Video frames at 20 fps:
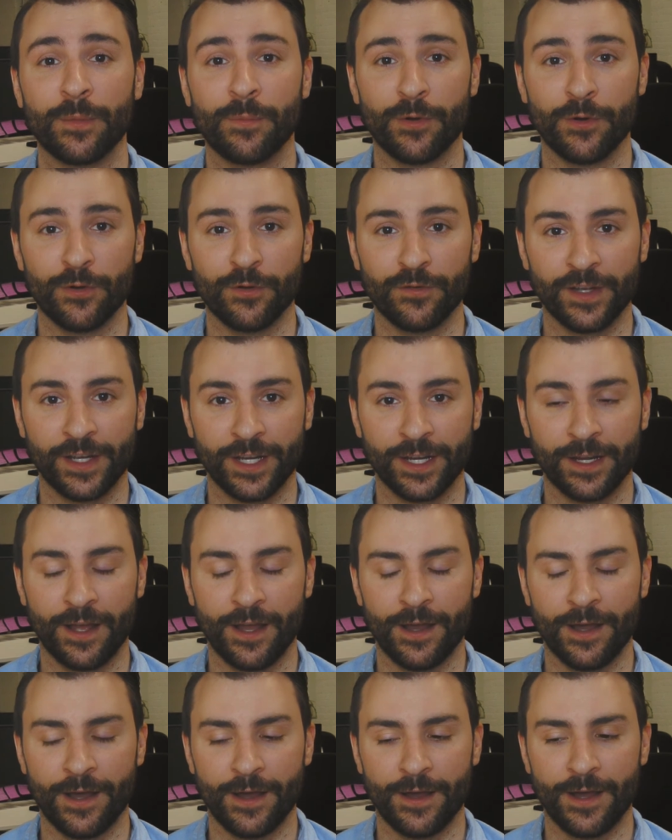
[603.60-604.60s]
improving.
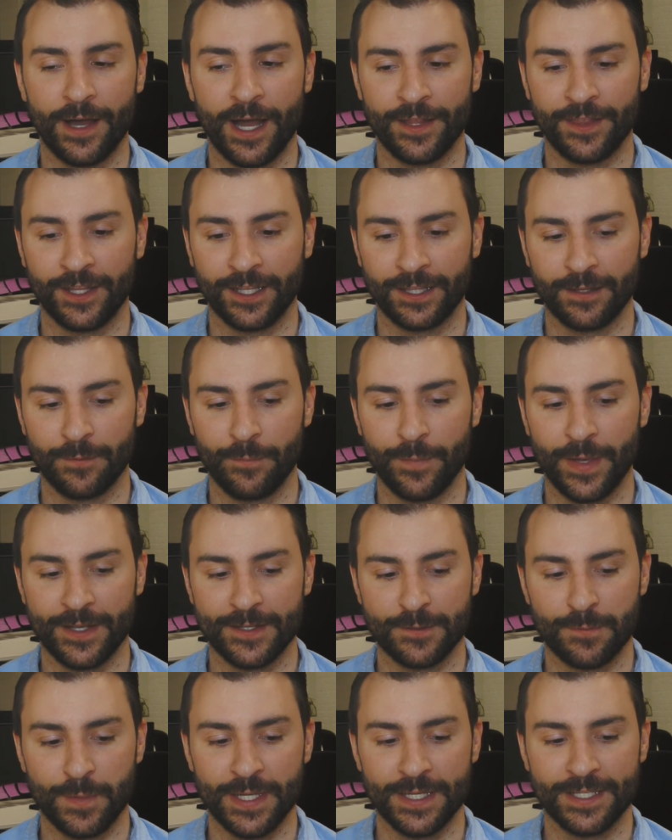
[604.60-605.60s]
I think the
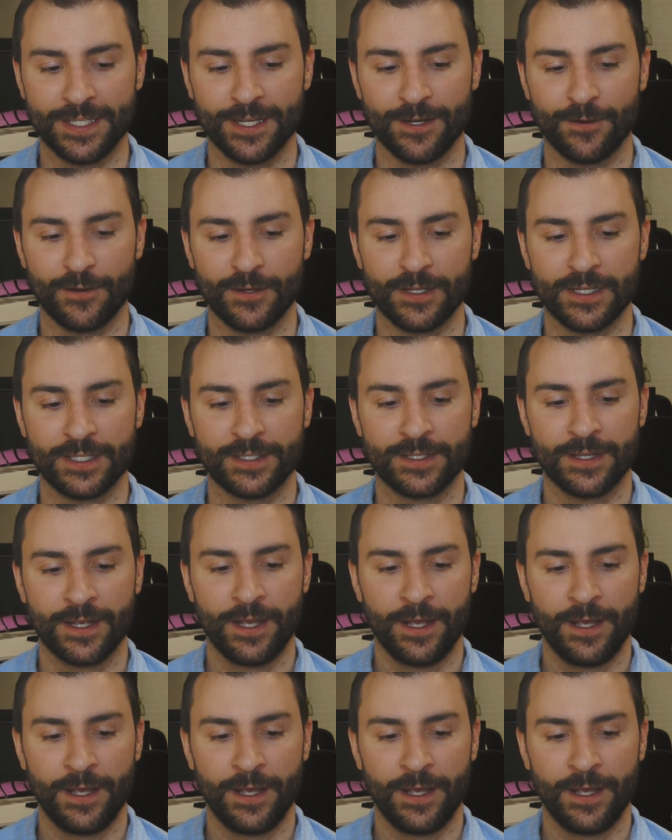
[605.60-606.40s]
biggest piece here is